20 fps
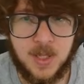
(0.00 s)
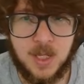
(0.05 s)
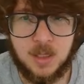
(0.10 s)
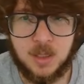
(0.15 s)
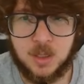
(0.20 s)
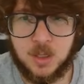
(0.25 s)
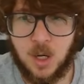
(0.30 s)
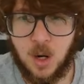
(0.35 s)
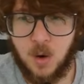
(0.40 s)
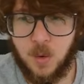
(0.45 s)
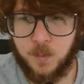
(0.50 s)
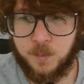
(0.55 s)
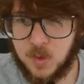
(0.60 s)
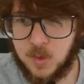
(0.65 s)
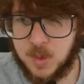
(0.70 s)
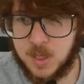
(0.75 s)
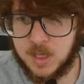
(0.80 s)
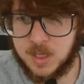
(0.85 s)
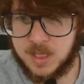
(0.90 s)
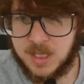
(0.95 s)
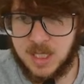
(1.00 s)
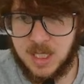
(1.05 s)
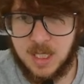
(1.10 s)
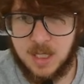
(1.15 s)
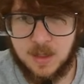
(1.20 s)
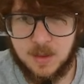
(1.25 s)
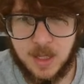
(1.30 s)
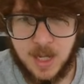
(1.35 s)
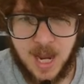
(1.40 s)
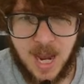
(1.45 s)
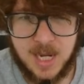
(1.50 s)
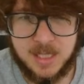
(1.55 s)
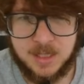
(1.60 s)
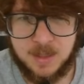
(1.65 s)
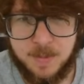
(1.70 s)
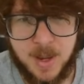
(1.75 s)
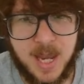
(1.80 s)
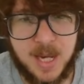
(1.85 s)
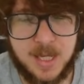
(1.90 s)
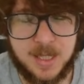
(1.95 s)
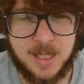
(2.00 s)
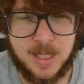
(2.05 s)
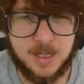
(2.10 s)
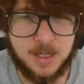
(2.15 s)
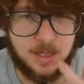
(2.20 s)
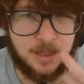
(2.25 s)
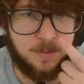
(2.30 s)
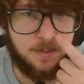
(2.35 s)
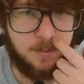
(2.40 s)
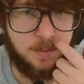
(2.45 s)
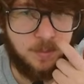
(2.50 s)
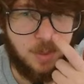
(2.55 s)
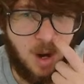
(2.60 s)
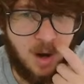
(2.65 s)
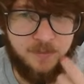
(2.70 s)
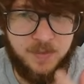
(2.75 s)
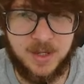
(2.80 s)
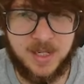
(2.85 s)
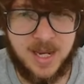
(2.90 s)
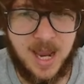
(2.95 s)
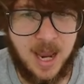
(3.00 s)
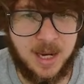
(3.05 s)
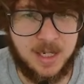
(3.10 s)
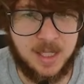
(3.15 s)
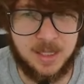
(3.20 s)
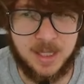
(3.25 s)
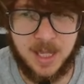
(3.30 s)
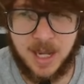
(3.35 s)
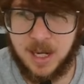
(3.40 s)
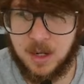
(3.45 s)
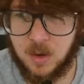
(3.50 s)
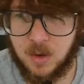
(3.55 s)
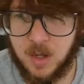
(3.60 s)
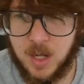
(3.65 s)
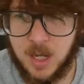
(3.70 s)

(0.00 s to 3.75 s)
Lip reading: So you can see, had to make this profit calculator